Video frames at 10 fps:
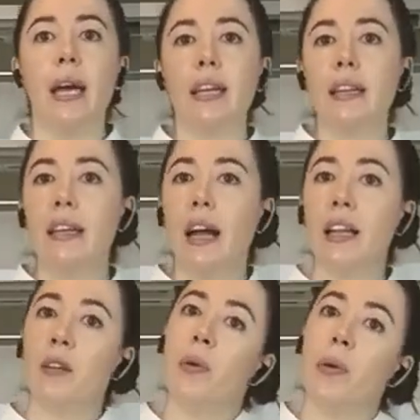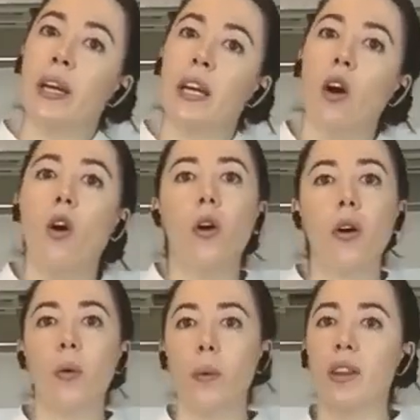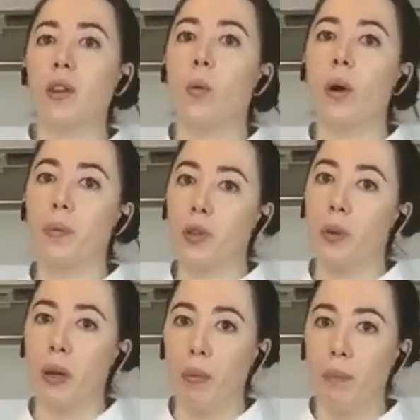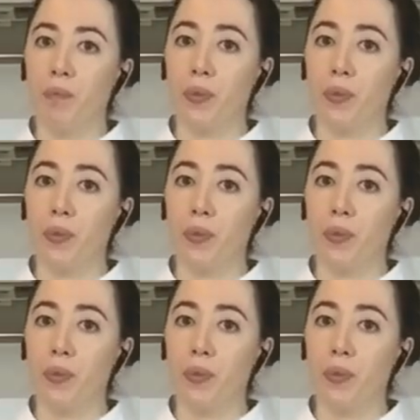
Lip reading: Italian meringue or with whipped cream,